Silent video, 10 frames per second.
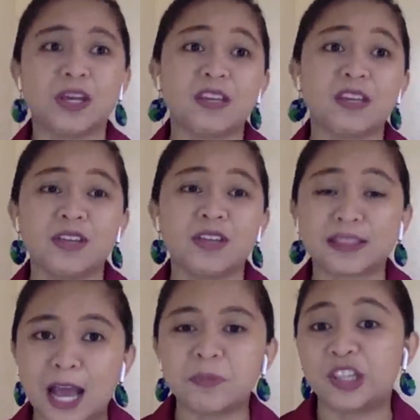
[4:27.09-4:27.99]
We can even
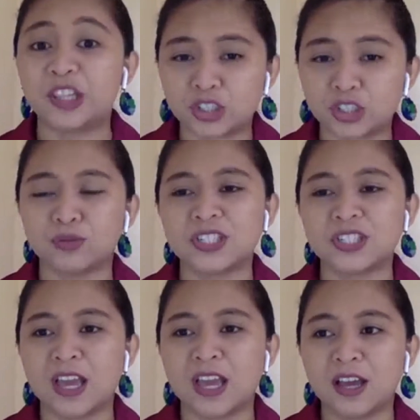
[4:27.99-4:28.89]
tap
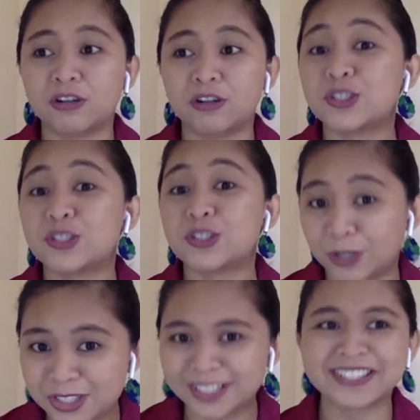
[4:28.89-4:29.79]
indigenous
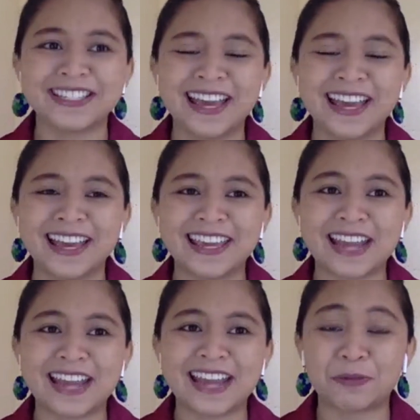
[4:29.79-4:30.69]
resources
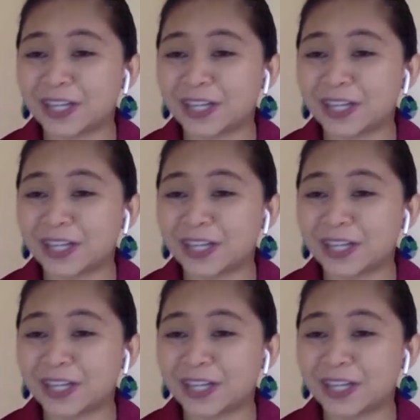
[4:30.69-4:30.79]
in our